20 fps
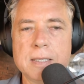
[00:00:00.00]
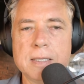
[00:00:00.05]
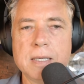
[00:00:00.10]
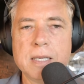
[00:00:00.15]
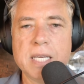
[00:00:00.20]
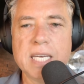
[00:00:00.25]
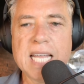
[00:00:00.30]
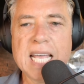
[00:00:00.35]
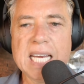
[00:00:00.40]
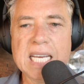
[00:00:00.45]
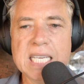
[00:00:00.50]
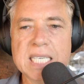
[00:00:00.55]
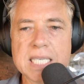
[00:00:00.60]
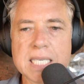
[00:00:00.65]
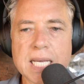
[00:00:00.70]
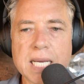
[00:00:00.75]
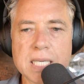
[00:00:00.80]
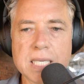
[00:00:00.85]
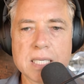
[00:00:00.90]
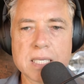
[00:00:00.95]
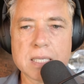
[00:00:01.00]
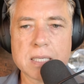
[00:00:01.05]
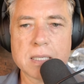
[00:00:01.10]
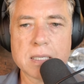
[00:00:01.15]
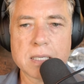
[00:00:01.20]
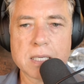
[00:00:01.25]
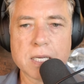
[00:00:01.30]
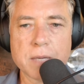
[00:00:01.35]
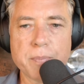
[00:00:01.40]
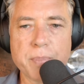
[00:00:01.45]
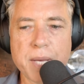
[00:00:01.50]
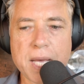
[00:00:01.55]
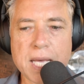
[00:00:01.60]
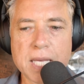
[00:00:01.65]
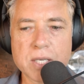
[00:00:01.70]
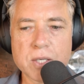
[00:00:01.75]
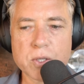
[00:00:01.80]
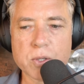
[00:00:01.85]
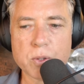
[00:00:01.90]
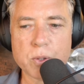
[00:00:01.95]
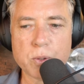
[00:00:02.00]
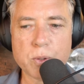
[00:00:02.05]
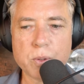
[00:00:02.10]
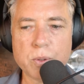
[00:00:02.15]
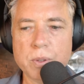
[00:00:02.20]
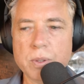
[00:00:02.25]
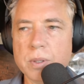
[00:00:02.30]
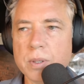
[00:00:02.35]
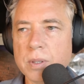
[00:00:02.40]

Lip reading: nanny states compared to